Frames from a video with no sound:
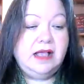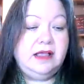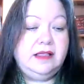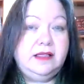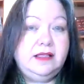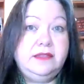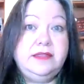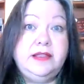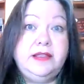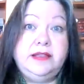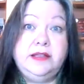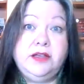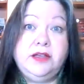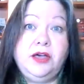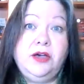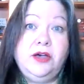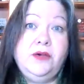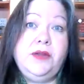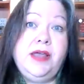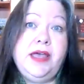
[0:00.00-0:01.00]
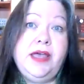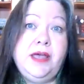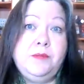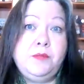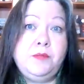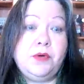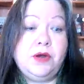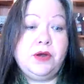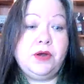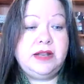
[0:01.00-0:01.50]
The Lakota
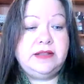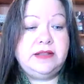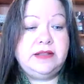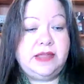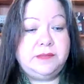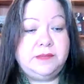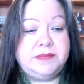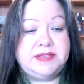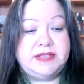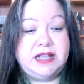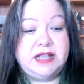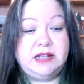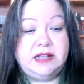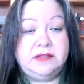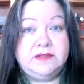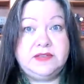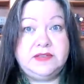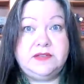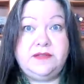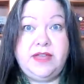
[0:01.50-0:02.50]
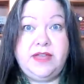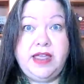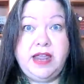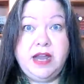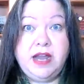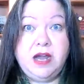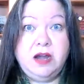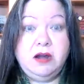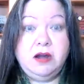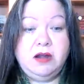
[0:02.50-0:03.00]
unburdened themselves of
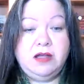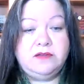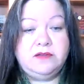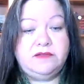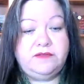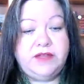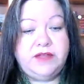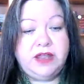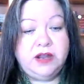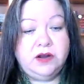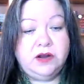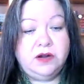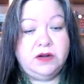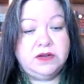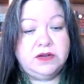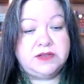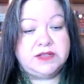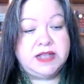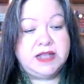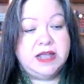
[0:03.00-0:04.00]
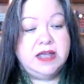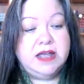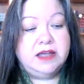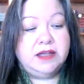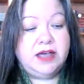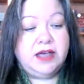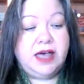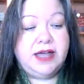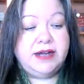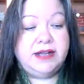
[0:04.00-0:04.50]
hair, of fingers
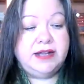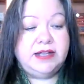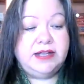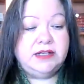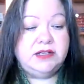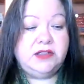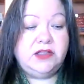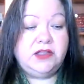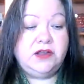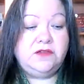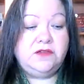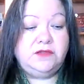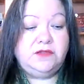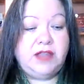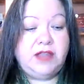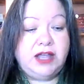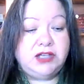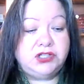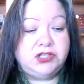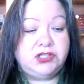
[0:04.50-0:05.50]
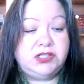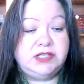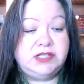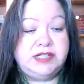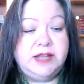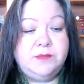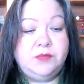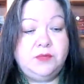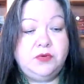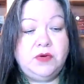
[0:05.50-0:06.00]
cut into their flesh to
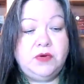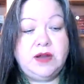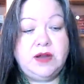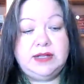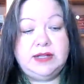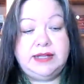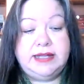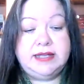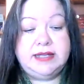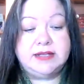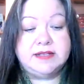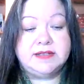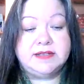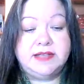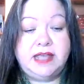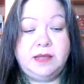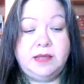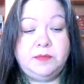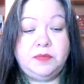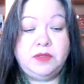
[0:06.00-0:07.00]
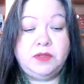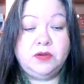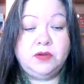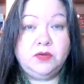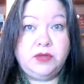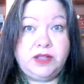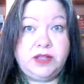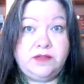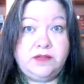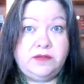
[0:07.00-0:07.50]
temporarily escape the
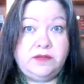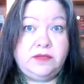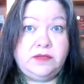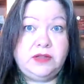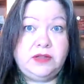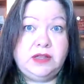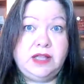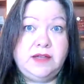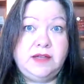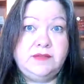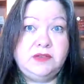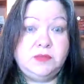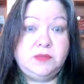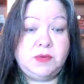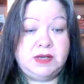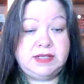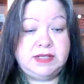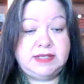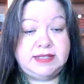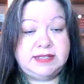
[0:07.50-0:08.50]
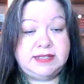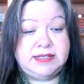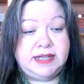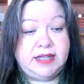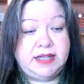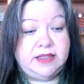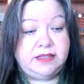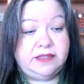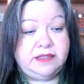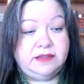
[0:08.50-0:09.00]
grief of a loved one's death.